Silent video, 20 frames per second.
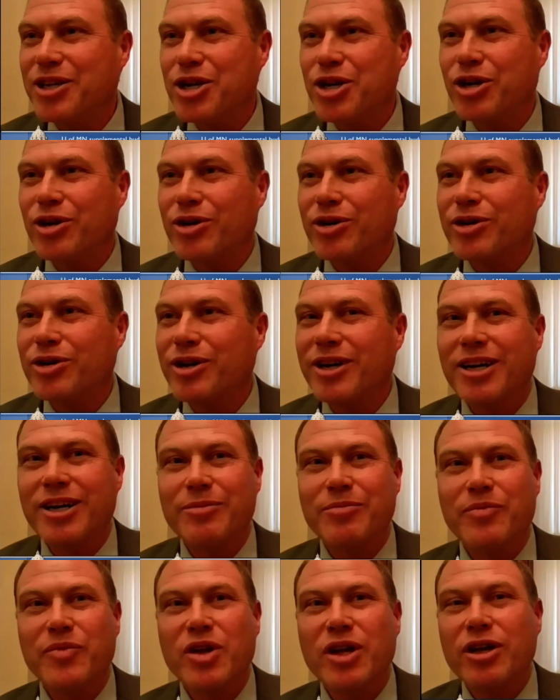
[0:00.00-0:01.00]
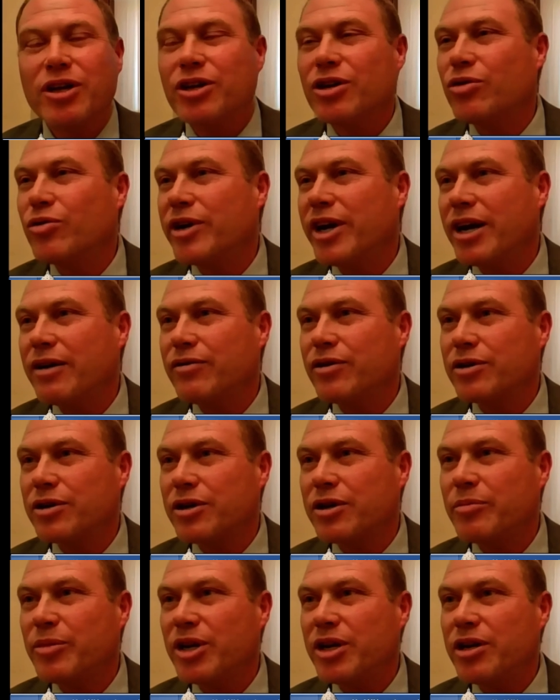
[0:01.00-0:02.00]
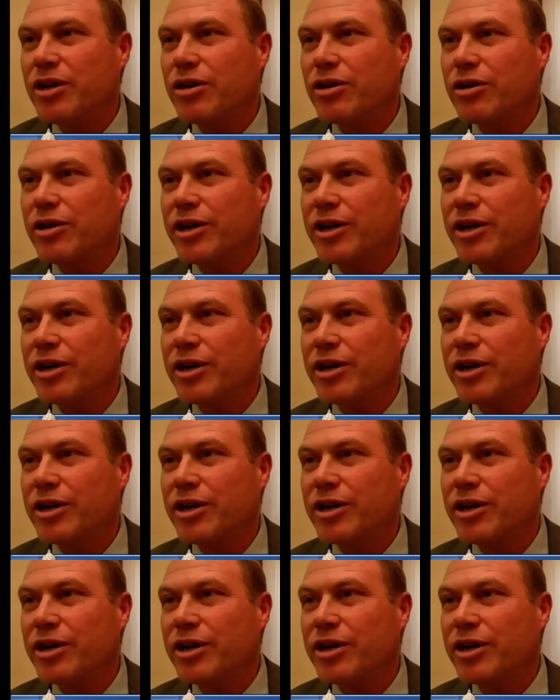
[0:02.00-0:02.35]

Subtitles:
bug in the ear. We